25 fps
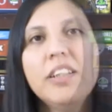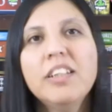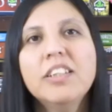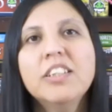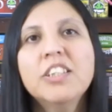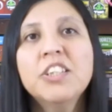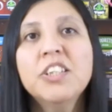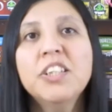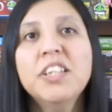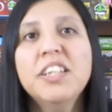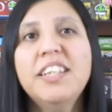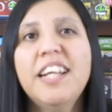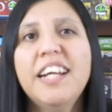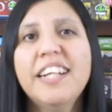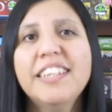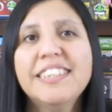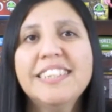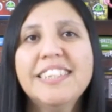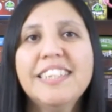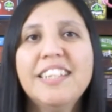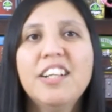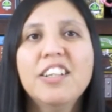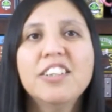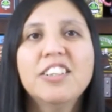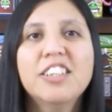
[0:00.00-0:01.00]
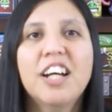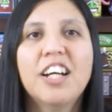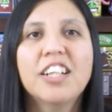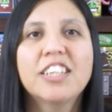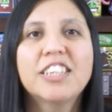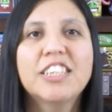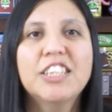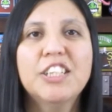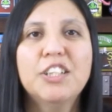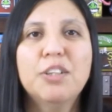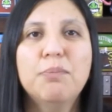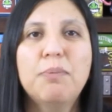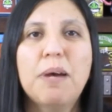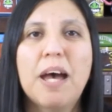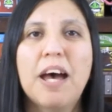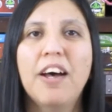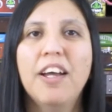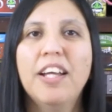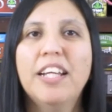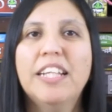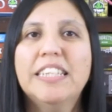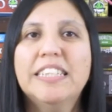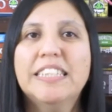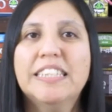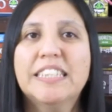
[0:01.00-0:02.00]
So the next thing I'll talk to you
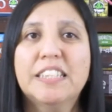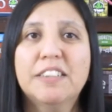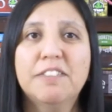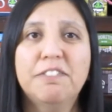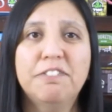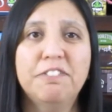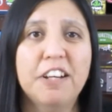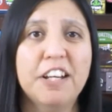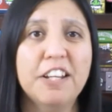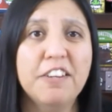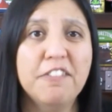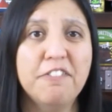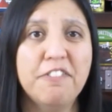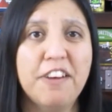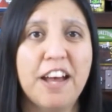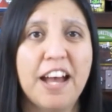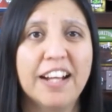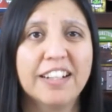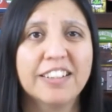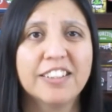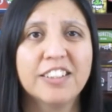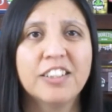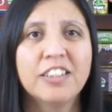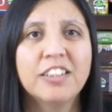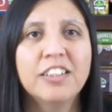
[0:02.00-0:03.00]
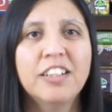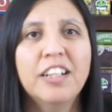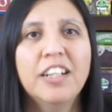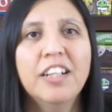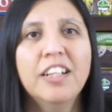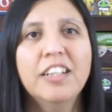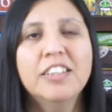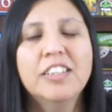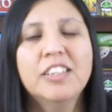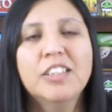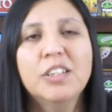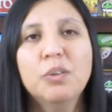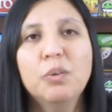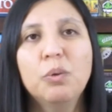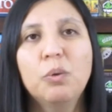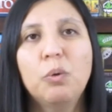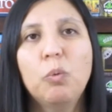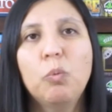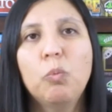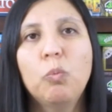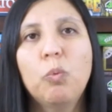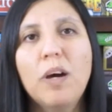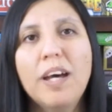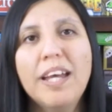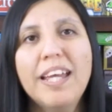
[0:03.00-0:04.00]
about is the fun factor.
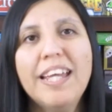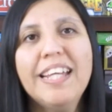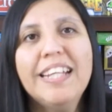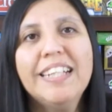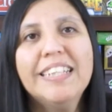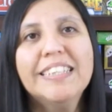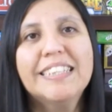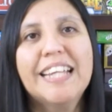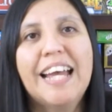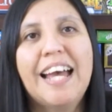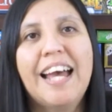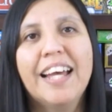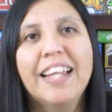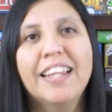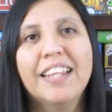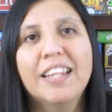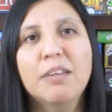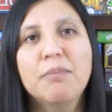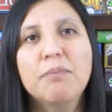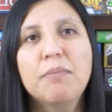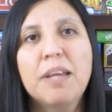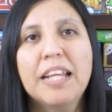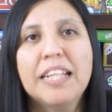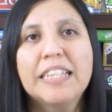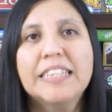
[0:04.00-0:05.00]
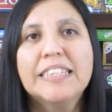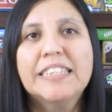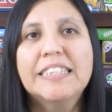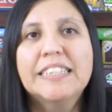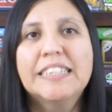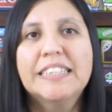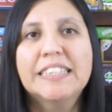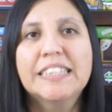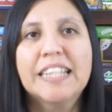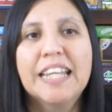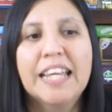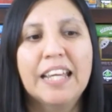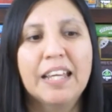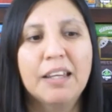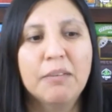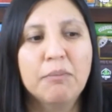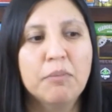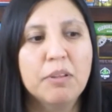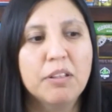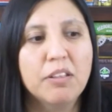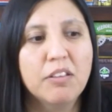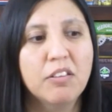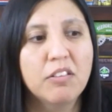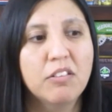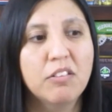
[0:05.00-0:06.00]
So what exactly makes this
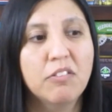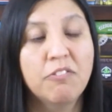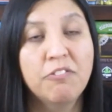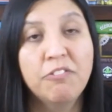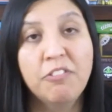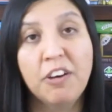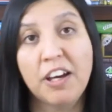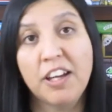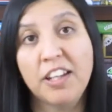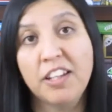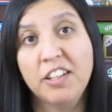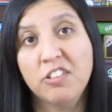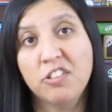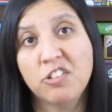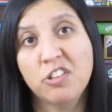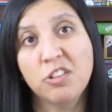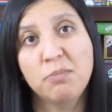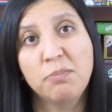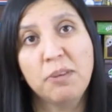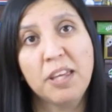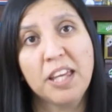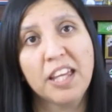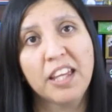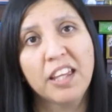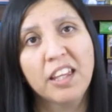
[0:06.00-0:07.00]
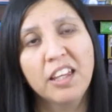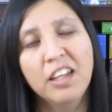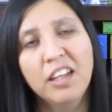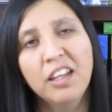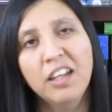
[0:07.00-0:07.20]
game fun to me?